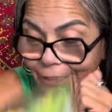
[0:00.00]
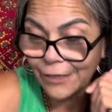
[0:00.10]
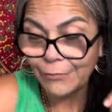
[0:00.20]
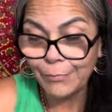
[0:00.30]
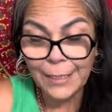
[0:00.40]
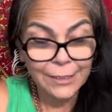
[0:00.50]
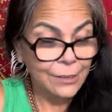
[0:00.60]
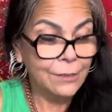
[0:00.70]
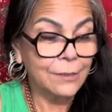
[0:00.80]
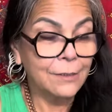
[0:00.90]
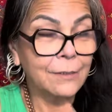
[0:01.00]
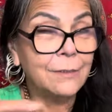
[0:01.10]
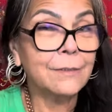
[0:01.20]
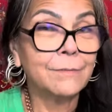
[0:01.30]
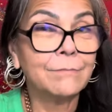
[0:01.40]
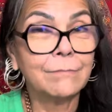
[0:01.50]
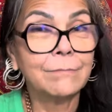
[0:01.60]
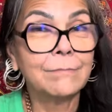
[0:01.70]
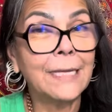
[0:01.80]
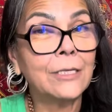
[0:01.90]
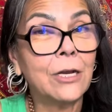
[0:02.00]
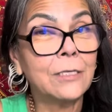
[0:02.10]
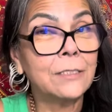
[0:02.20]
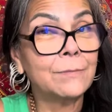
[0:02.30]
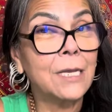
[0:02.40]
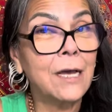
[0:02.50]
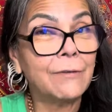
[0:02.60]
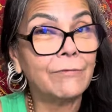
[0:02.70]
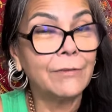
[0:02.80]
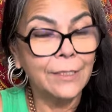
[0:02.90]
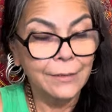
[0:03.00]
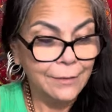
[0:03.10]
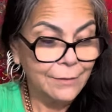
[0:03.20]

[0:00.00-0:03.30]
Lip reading: of Pentacles might cause some conflict.